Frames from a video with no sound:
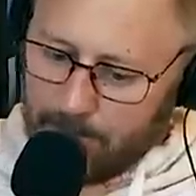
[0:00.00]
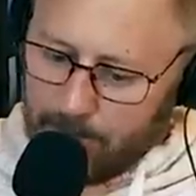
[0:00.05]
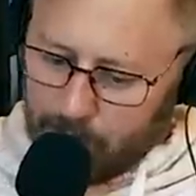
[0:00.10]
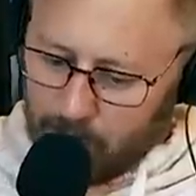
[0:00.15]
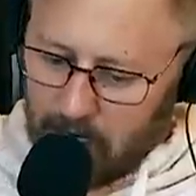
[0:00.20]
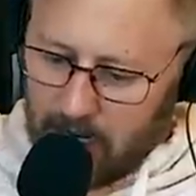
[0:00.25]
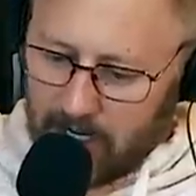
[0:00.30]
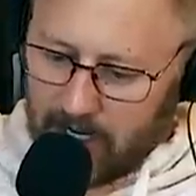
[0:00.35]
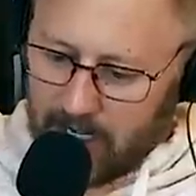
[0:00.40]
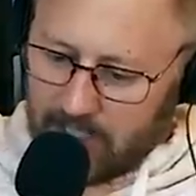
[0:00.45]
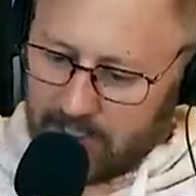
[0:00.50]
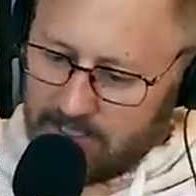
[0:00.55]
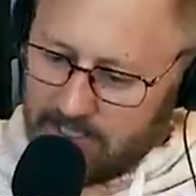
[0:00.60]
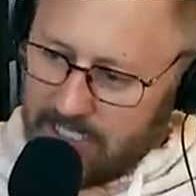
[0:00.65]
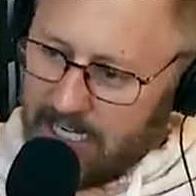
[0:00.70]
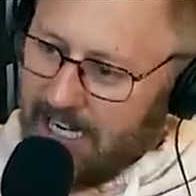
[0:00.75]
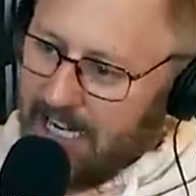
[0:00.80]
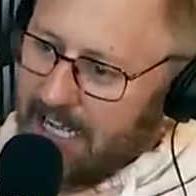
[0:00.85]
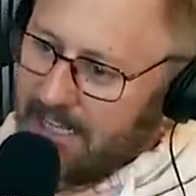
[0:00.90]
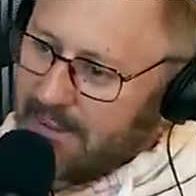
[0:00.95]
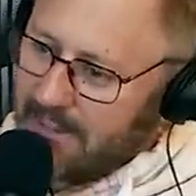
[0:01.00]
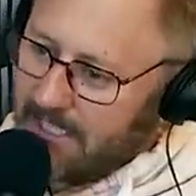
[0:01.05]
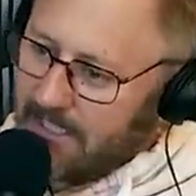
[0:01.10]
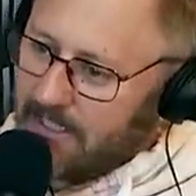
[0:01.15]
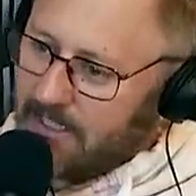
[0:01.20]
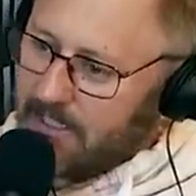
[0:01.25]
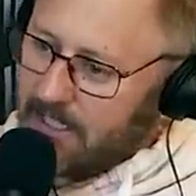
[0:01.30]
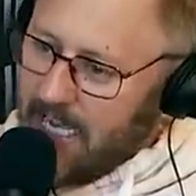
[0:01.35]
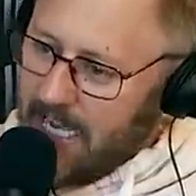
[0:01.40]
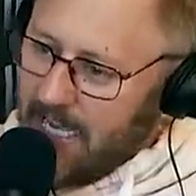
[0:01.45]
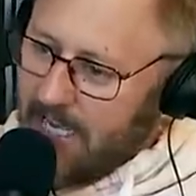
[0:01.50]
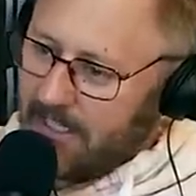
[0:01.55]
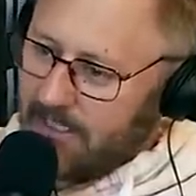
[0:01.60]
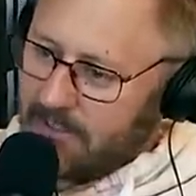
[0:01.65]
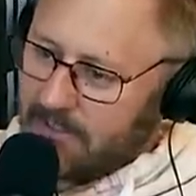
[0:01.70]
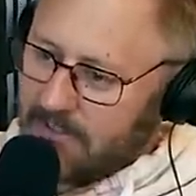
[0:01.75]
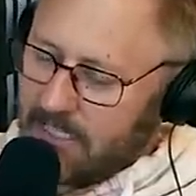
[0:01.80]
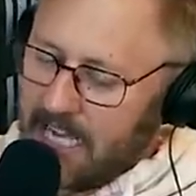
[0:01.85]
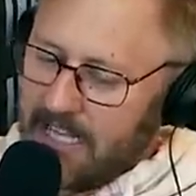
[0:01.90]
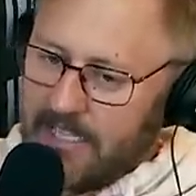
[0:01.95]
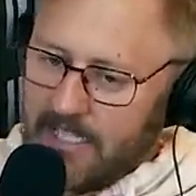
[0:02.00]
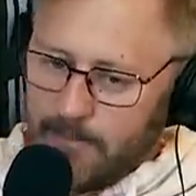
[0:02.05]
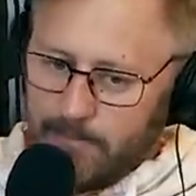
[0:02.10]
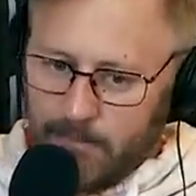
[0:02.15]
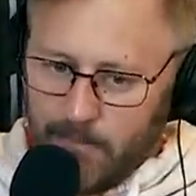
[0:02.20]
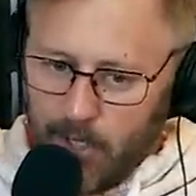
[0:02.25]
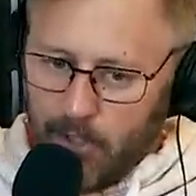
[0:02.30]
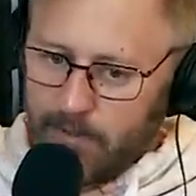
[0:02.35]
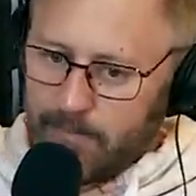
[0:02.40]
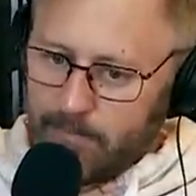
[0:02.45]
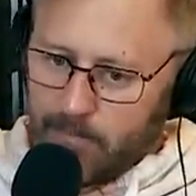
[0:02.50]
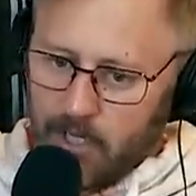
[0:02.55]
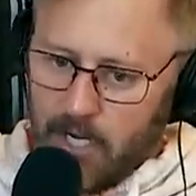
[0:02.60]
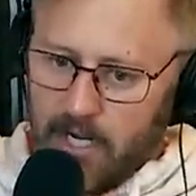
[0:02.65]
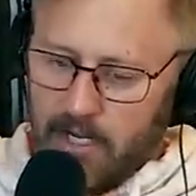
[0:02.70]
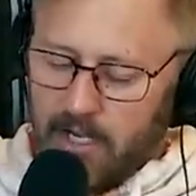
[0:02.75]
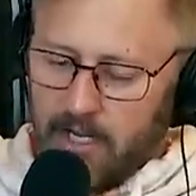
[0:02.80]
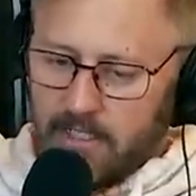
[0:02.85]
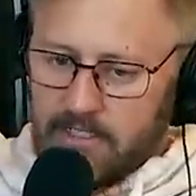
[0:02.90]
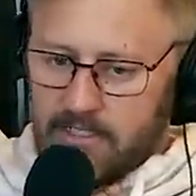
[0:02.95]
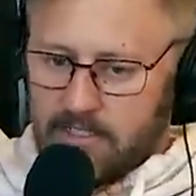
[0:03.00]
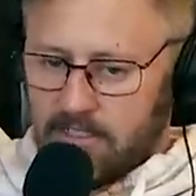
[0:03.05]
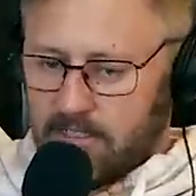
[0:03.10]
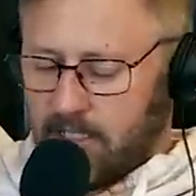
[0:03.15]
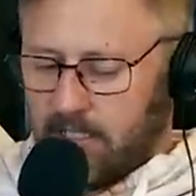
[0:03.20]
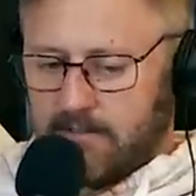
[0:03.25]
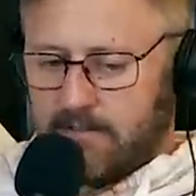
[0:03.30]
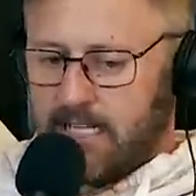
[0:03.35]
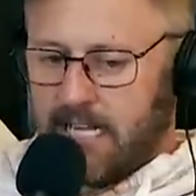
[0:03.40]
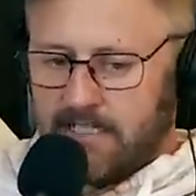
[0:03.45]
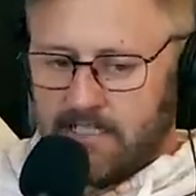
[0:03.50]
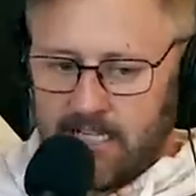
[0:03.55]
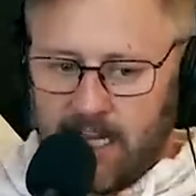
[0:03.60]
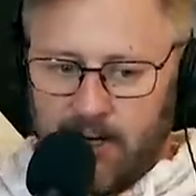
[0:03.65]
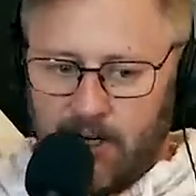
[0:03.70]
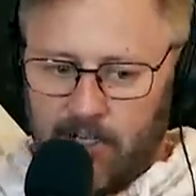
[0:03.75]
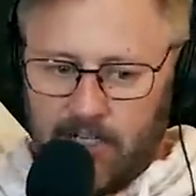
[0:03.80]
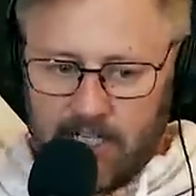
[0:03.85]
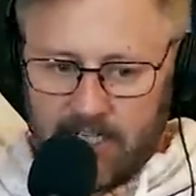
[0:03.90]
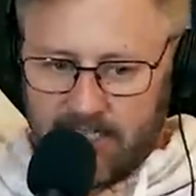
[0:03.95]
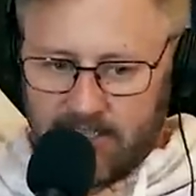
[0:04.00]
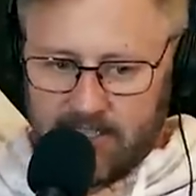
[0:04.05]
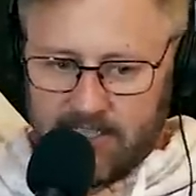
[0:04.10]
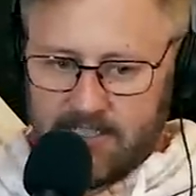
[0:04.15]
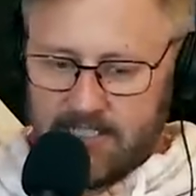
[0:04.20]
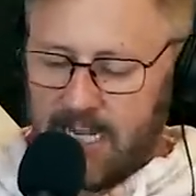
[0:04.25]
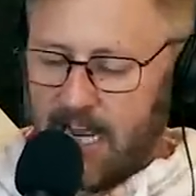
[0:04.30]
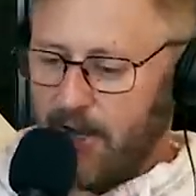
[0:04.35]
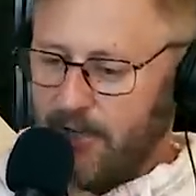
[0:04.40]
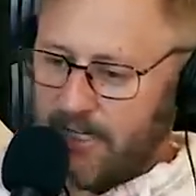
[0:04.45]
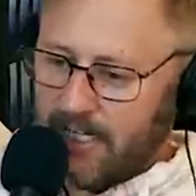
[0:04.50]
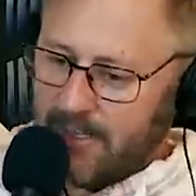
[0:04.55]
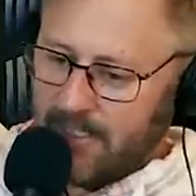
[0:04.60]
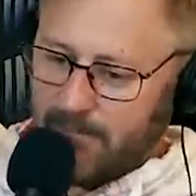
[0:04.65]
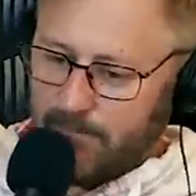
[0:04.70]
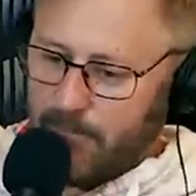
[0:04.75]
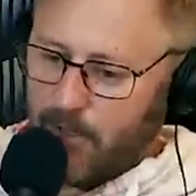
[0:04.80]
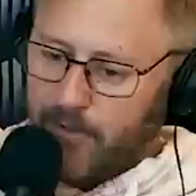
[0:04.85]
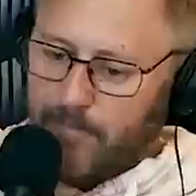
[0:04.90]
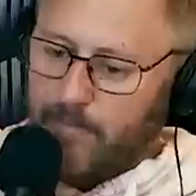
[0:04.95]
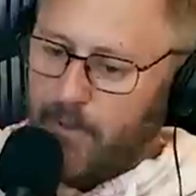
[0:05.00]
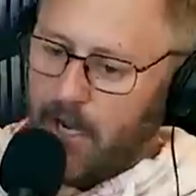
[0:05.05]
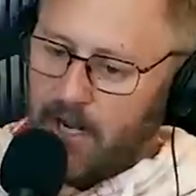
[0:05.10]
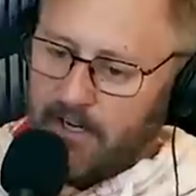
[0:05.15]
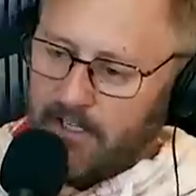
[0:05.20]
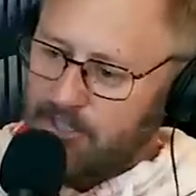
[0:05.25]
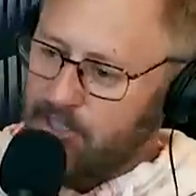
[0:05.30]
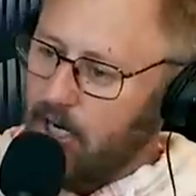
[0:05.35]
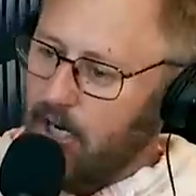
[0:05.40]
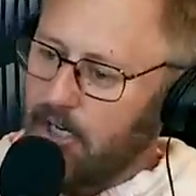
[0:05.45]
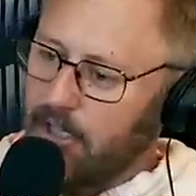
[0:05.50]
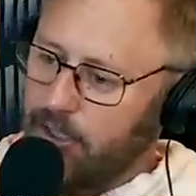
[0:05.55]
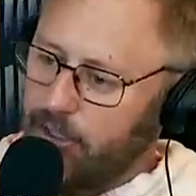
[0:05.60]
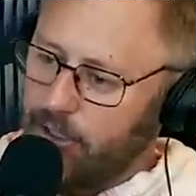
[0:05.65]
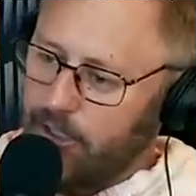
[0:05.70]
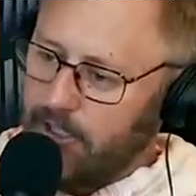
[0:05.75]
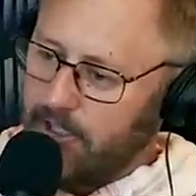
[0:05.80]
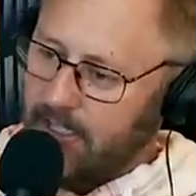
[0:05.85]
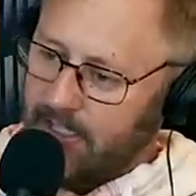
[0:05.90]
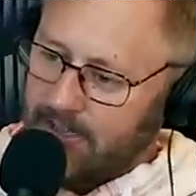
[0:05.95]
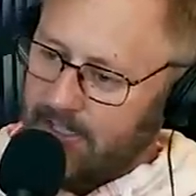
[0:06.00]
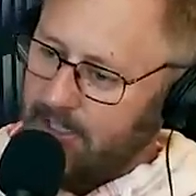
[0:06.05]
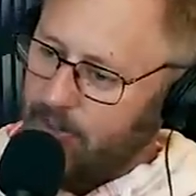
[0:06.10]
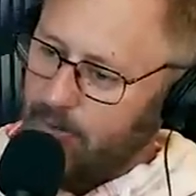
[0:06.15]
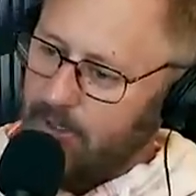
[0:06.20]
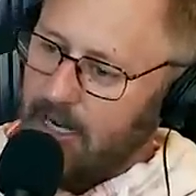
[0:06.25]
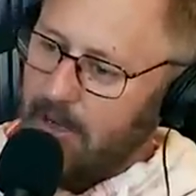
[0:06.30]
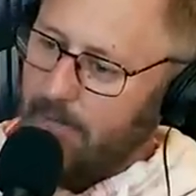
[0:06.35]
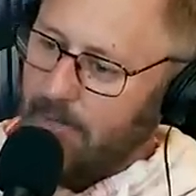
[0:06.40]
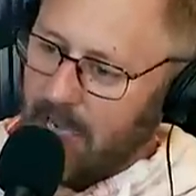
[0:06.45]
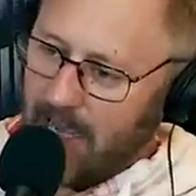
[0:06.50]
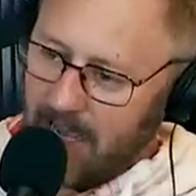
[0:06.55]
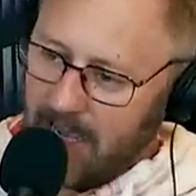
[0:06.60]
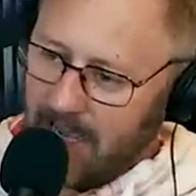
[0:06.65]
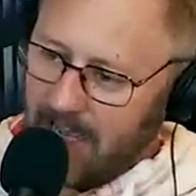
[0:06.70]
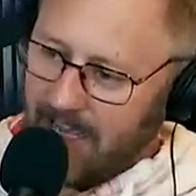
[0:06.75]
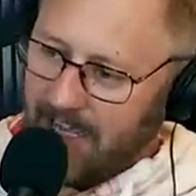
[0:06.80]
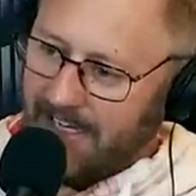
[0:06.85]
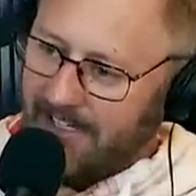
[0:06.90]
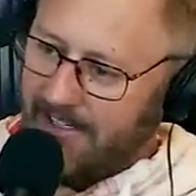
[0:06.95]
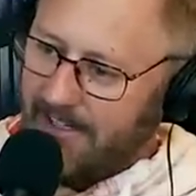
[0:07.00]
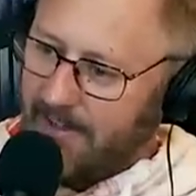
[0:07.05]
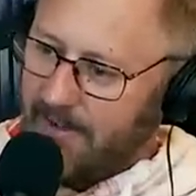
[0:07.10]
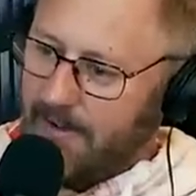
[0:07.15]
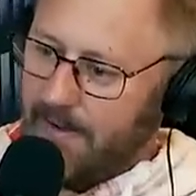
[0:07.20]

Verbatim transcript: products, and I think I think both products, as arrogant as it sounds, I think both products are good. I think when I'm high,